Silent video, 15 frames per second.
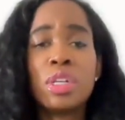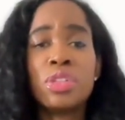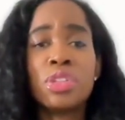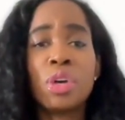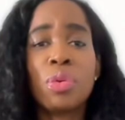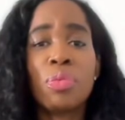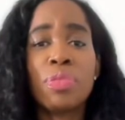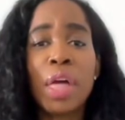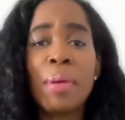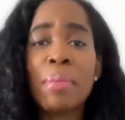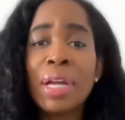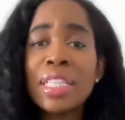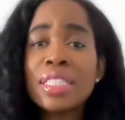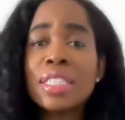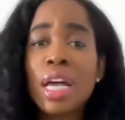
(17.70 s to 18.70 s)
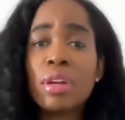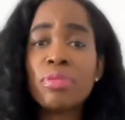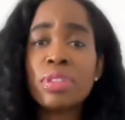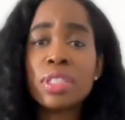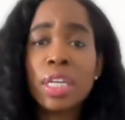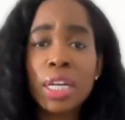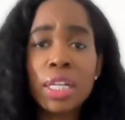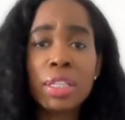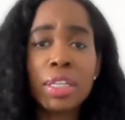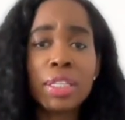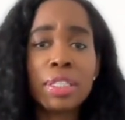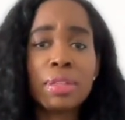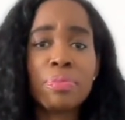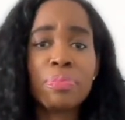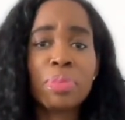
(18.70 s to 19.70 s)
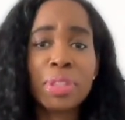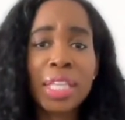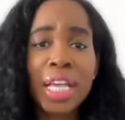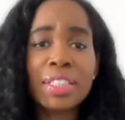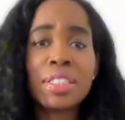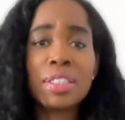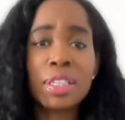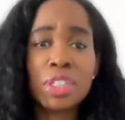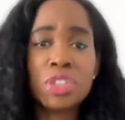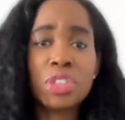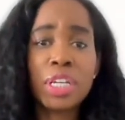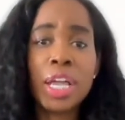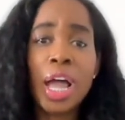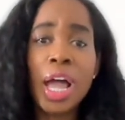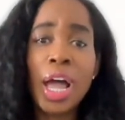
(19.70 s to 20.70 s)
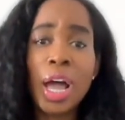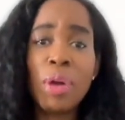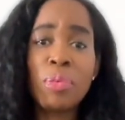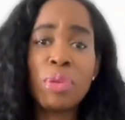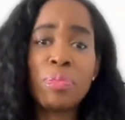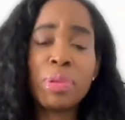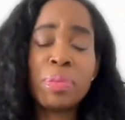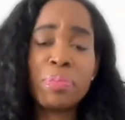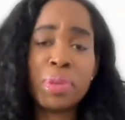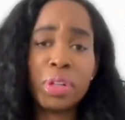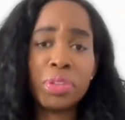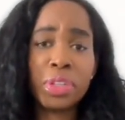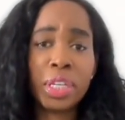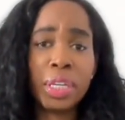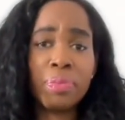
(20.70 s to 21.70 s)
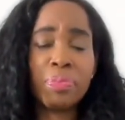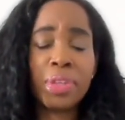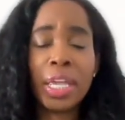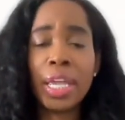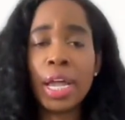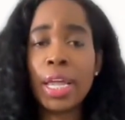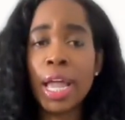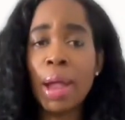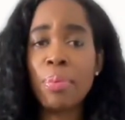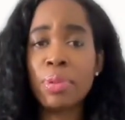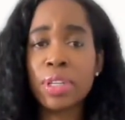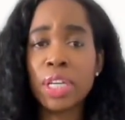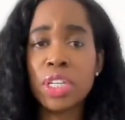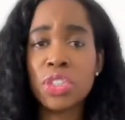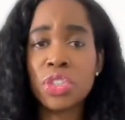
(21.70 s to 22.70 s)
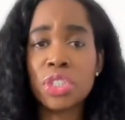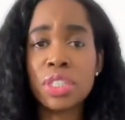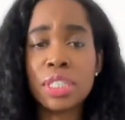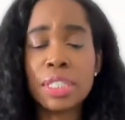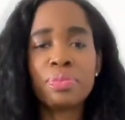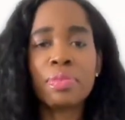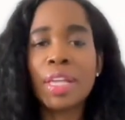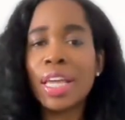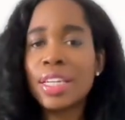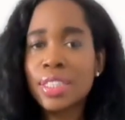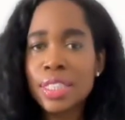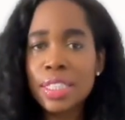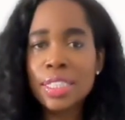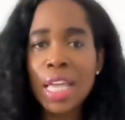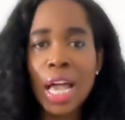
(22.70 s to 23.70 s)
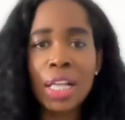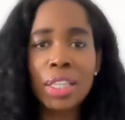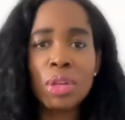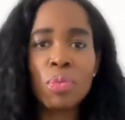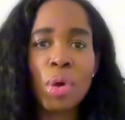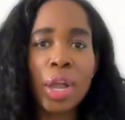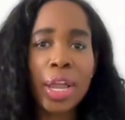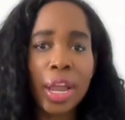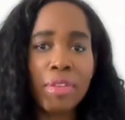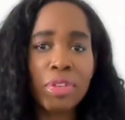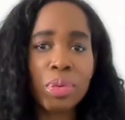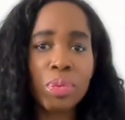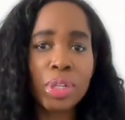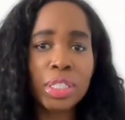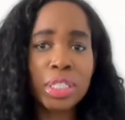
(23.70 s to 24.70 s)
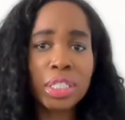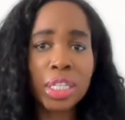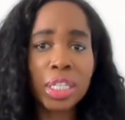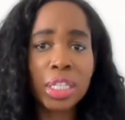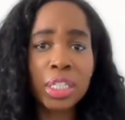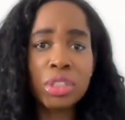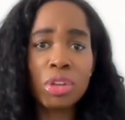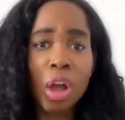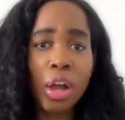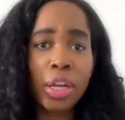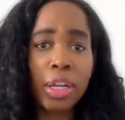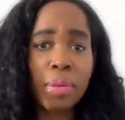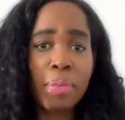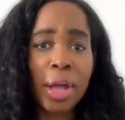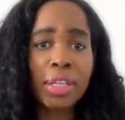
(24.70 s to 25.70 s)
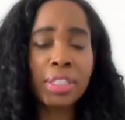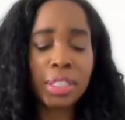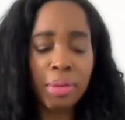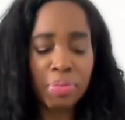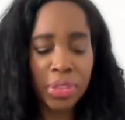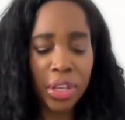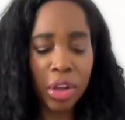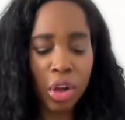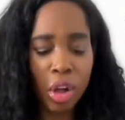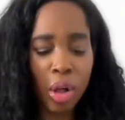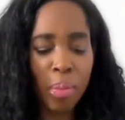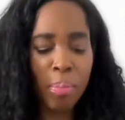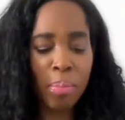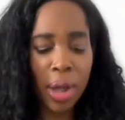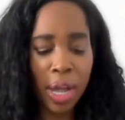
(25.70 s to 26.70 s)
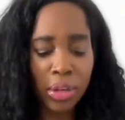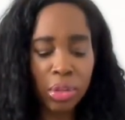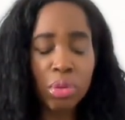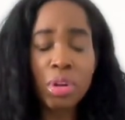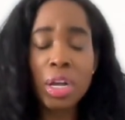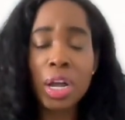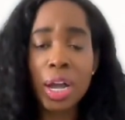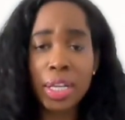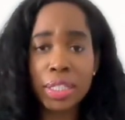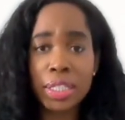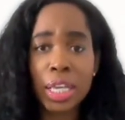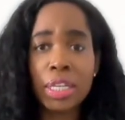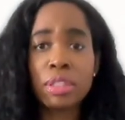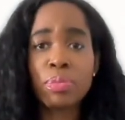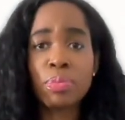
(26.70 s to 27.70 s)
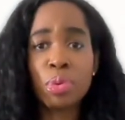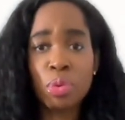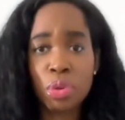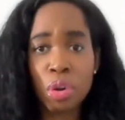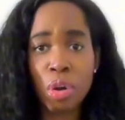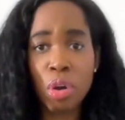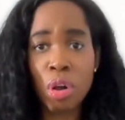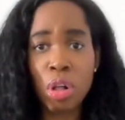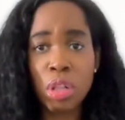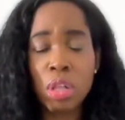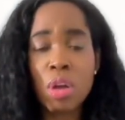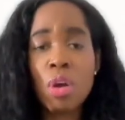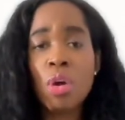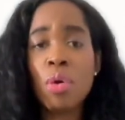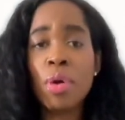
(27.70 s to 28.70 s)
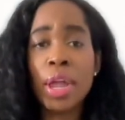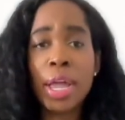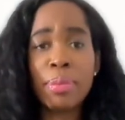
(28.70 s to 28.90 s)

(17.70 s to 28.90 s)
So that might sound ridiculous, but that's essentially how we've been building AI applications. And it's exactly why everyone's suddenly talking about something called Model Context Protocol, or